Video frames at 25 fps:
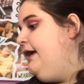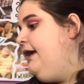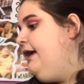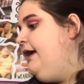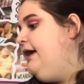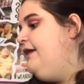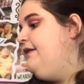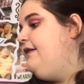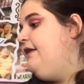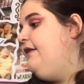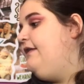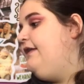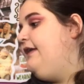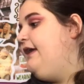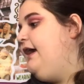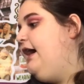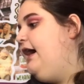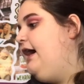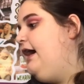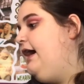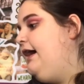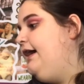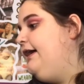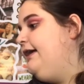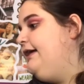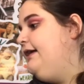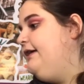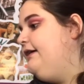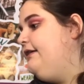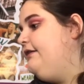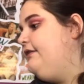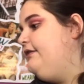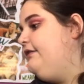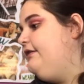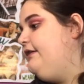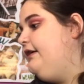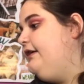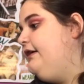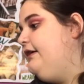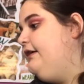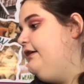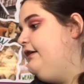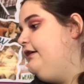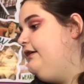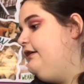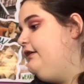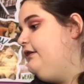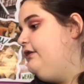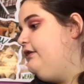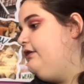and then the highest
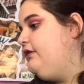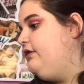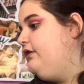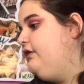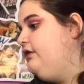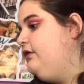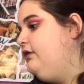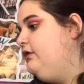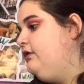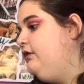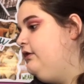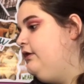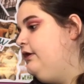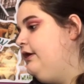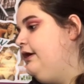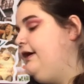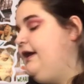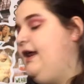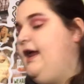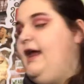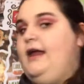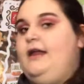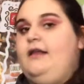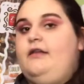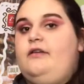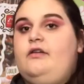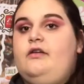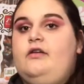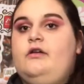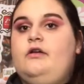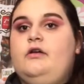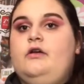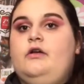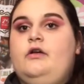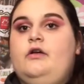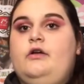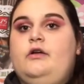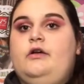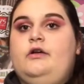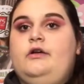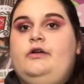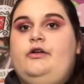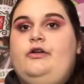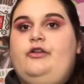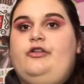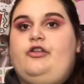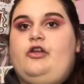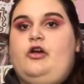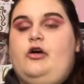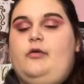is an 8.
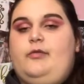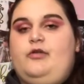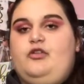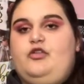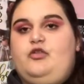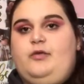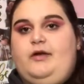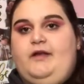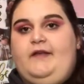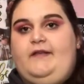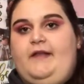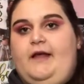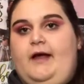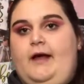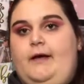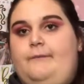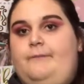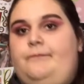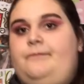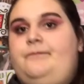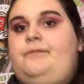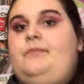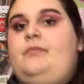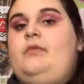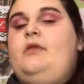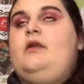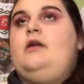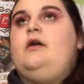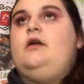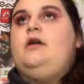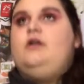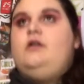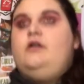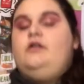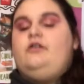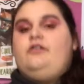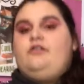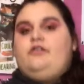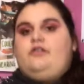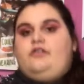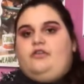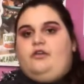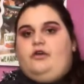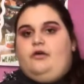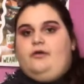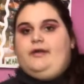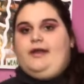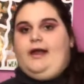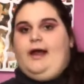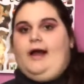So between them.
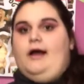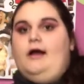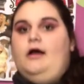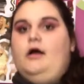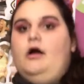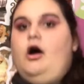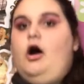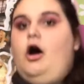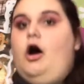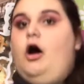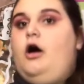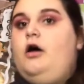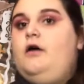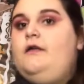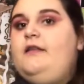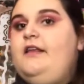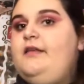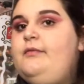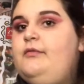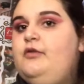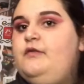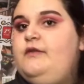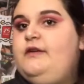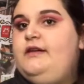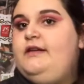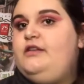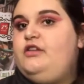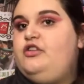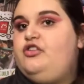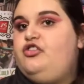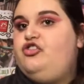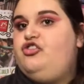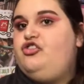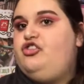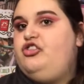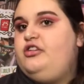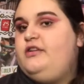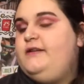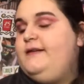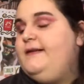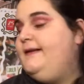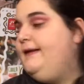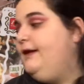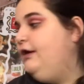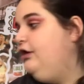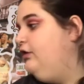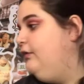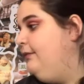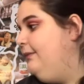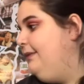So yeah. All these movies should
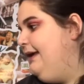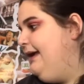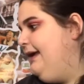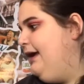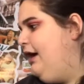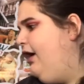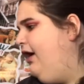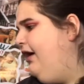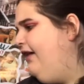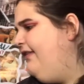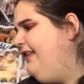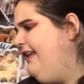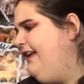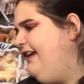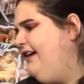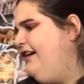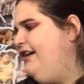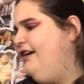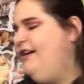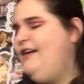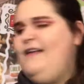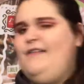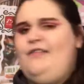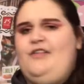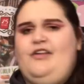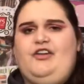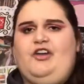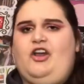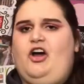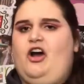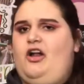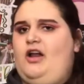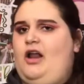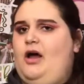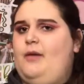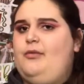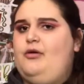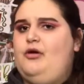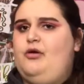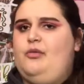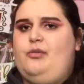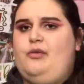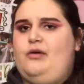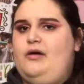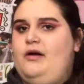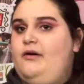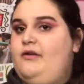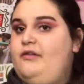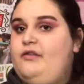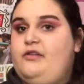still be on there. If they're not, I'll put where
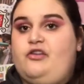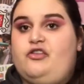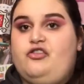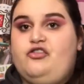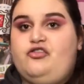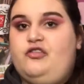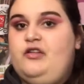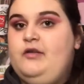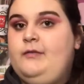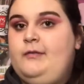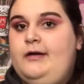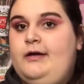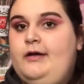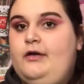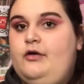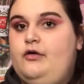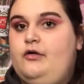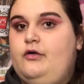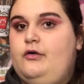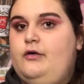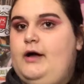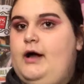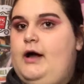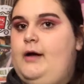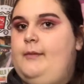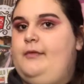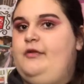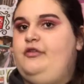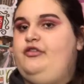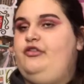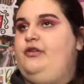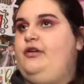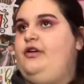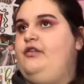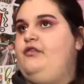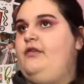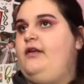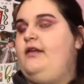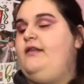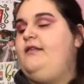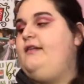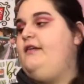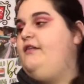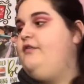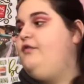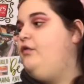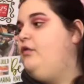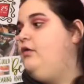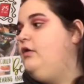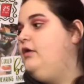else they're streaming or how much you can rent it
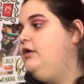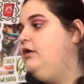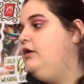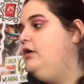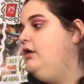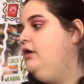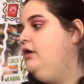for.